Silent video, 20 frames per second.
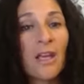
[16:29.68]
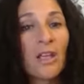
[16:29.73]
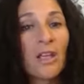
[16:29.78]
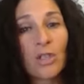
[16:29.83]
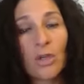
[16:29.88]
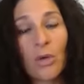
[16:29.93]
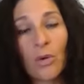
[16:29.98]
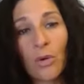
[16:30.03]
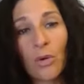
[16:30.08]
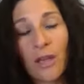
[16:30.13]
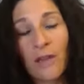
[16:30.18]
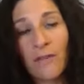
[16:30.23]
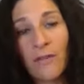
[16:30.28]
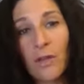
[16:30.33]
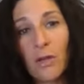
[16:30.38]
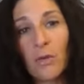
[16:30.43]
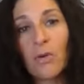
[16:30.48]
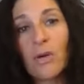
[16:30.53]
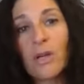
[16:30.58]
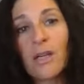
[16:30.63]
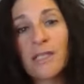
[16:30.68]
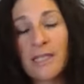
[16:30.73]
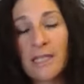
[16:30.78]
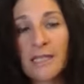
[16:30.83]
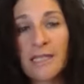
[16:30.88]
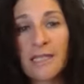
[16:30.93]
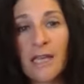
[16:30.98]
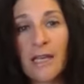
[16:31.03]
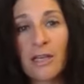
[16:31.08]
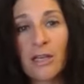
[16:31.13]
So if you were to
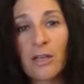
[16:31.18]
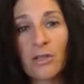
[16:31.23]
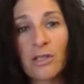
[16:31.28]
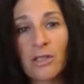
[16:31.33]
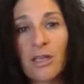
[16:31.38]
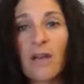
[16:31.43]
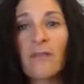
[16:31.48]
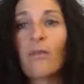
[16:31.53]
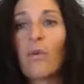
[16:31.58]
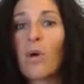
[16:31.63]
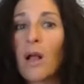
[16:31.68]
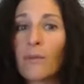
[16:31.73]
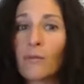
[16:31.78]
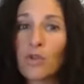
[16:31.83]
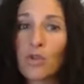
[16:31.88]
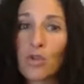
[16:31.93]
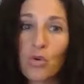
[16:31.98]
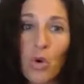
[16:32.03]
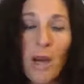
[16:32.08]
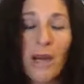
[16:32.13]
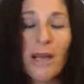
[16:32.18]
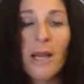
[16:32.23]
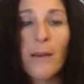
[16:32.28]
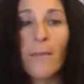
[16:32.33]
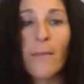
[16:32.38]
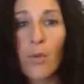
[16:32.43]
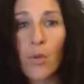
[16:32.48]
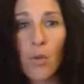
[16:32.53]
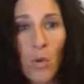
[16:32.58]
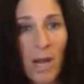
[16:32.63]
say to yourself, well, I'm trying to
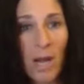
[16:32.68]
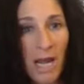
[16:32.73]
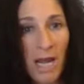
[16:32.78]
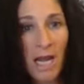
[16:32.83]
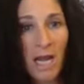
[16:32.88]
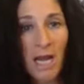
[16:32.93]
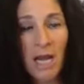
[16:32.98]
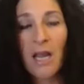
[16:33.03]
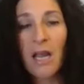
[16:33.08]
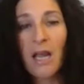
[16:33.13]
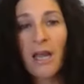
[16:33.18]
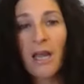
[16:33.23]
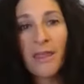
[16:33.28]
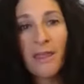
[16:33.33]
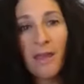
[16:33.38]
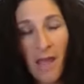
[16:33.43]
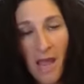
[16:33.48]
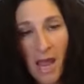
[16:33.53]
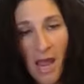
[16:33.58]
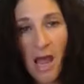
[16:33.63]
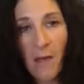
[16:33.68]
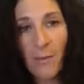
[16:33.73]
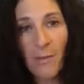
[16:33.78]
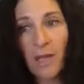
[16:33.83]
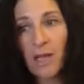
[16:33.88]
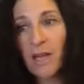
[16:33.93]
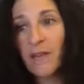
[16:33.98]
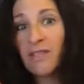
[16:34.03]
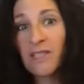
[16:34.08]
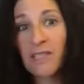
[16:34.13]
break the
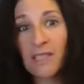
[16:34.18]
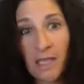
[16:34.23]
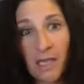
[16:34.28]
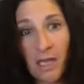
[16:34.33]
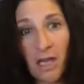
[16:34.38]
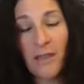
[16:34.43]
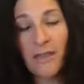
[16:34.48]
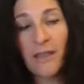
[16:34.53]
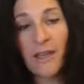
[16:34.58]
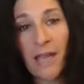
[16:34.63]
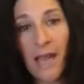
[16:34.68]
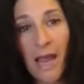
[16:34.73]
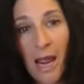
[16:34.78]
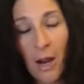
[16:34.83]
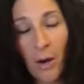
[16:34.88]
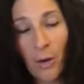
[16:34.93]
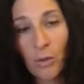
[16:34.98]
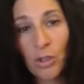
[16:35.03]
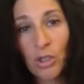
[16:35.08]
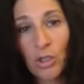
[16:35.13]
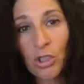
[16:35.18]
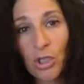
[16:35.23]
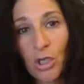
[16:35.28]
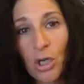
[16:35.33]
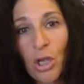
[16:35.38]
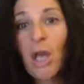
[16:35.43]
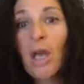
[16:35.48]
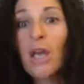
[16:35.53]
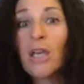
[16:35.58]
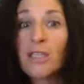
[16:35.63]
habit of sitting on the couch,
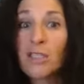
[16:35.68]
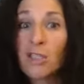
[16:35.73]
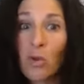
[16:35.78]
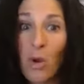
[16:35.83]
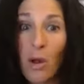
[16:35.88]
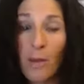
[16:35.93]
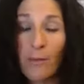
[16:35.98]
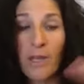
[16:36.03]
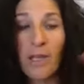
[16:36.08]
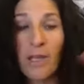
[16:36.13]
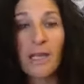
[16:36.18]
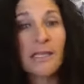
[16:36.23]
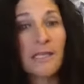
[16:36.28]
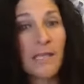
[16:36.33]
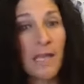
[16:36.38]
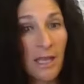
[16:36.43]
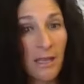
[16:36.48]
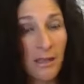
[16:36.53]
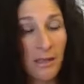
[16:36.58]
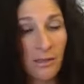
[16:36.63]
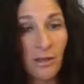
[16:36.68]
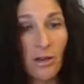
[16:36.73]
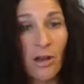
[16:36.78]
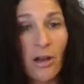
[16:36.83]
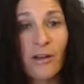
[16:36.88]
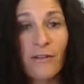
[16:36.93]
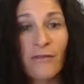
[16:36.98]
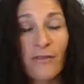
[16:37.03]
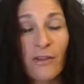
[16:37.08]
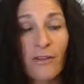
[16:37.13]
so I'm going to take the
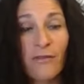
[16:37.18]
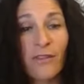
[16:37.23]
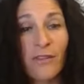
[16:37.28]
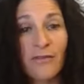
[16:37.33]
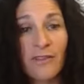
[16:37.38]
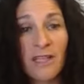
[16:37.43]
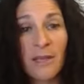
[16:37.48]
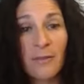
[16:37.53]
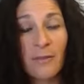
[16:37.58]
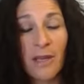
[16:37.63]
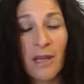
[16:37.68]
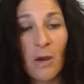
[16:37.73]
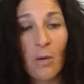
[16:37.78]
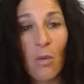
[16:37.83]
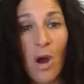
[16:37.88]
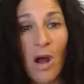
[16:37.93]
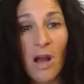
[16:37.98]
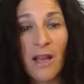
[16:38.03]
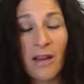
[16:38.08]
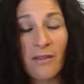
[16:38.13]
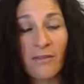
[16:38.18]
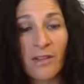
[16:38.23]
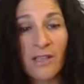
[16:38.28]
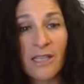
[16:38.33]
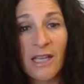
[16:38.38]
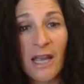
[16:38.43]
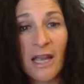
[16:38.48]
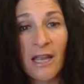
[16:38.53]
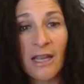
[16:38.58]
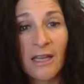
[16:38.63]
dog for a 15-minute walk every
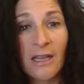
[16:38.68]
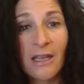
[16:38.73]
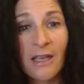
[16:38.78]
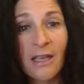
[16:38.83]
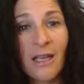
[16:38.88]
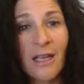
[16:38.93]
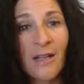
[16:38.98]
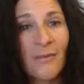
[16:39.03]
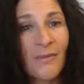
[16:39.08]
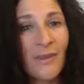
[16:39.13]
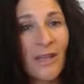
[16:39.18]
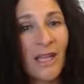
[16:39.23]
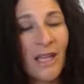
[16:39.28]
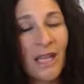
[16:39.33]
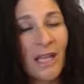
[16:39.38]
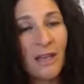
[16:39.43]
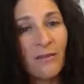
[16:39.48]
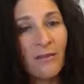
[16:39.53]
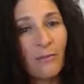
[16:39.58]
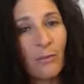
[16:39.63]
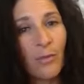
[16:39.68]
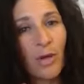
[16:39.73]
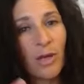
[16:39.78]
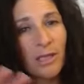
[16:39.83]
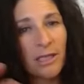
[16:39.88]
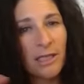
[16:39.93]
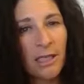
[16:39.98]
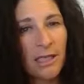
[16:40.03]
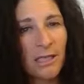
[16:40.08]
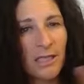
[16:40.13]
day, it
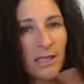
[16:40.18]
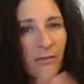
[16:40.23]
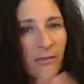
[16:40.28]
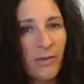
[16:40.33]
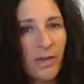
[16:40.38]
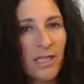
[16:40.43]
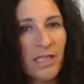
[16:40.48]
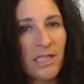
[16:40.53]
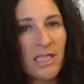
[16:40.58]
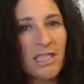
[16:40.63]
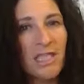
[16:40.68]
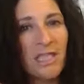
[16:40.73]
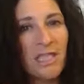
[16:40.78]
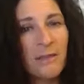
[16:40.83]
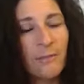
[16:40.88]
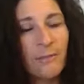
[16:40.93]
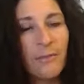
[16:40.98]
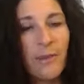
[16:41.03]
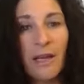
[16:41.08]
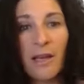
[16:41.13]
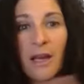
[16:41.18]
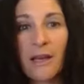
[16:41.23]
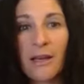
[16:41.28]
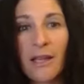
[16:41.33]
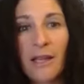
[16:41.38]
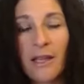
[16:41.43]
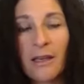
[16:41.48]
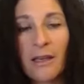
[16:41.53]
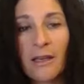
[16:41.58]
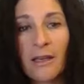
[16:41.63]
puts a different spin on
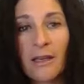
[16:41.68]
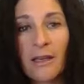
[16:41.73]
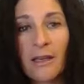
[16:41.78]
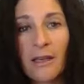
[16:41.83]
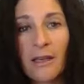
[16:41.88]
it,